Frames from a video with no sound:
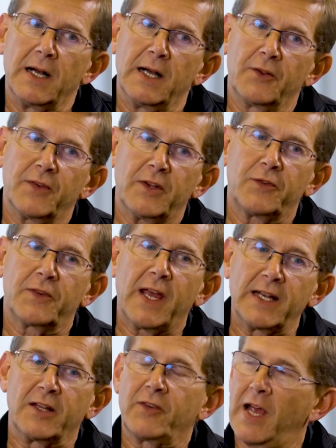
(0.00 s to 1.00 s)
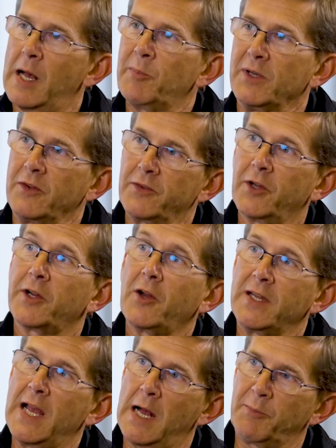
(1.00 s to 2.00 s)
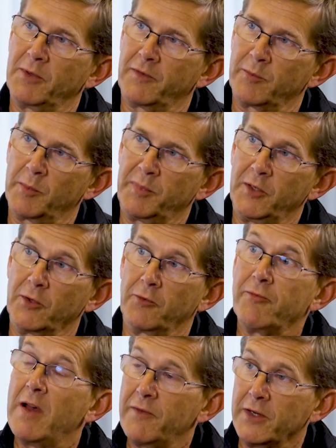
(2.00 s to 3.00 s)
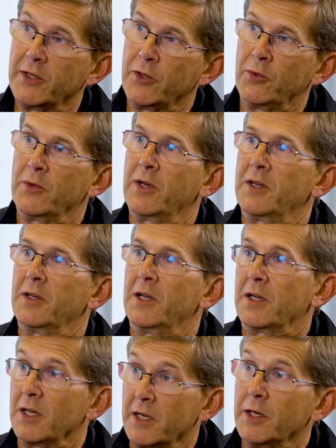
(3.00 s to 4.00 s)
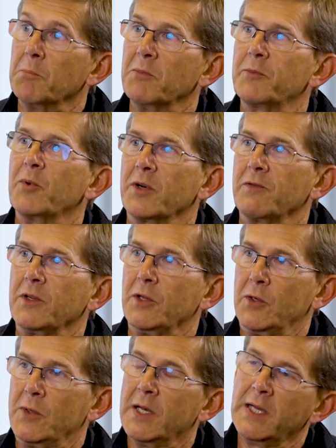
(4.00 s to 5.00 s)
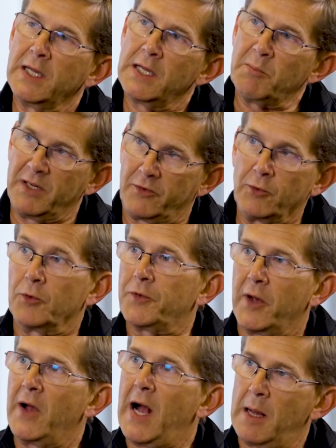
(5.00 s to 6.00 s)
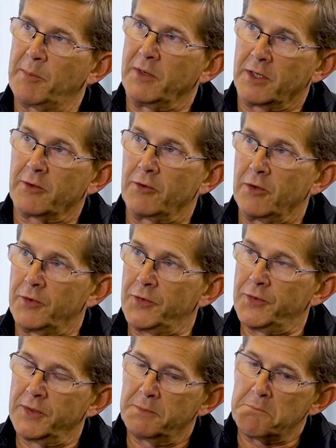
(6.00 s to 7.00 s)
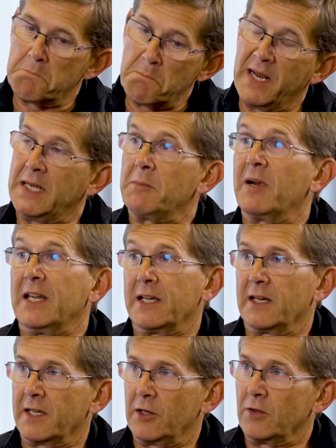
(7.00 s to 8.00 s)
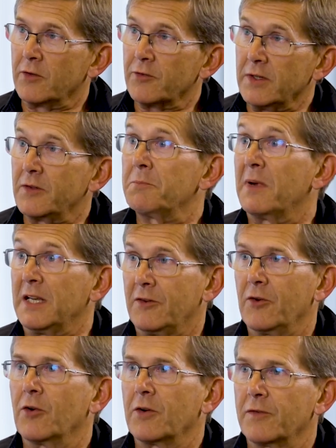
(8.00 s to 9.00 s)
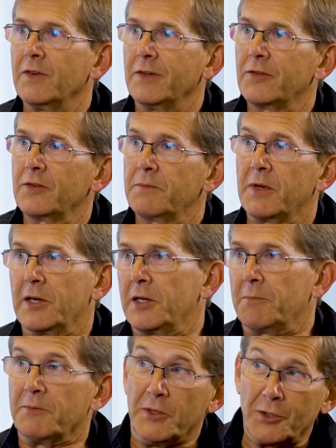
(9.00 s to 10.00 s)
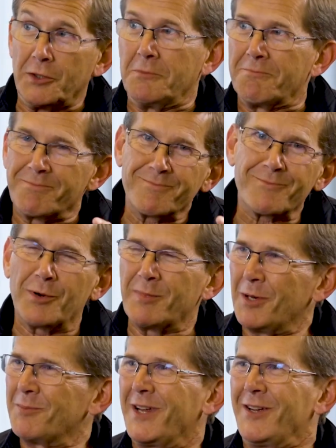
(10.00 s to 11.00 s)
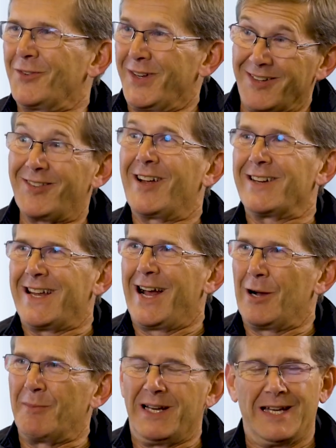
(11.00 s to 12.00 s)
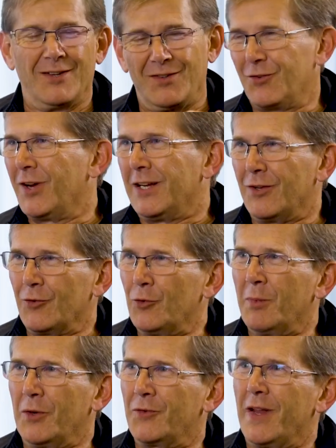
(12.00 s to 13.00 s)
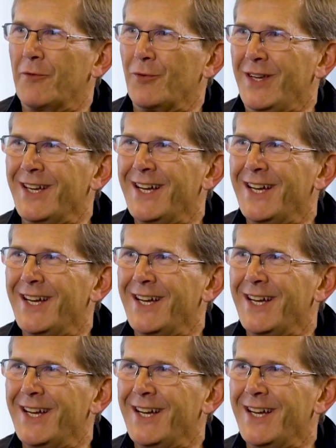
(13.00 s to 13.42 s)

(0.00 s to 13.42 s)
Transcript: As that scaling's happened, it's not only happened from a pure revenue and kind of numbers point of view, but it's also happened across many kind of countries, many geographies. Yes. You can probably update us on exactly how many, because it changes almost every...